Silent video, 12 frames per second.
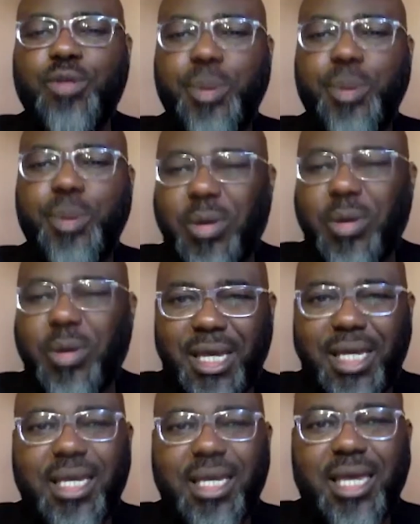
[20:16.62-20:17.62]
But, you know, people
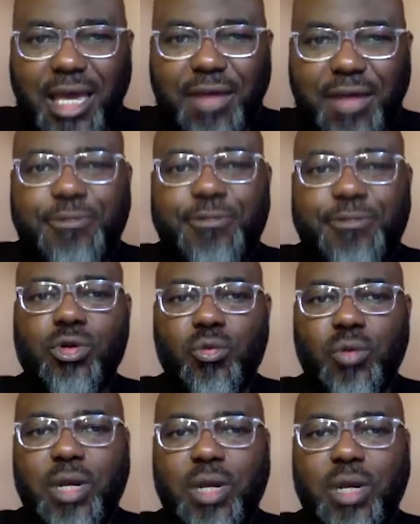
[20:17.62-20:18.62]
were being
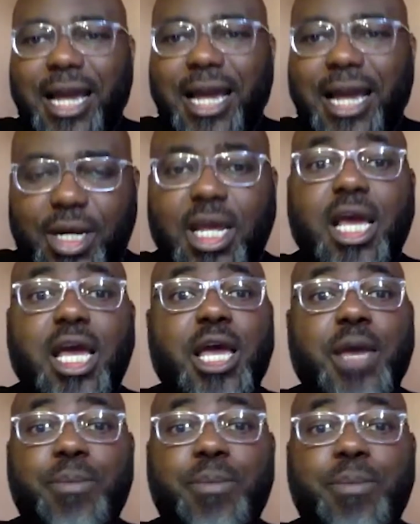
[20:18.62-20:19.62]
careful with hiring.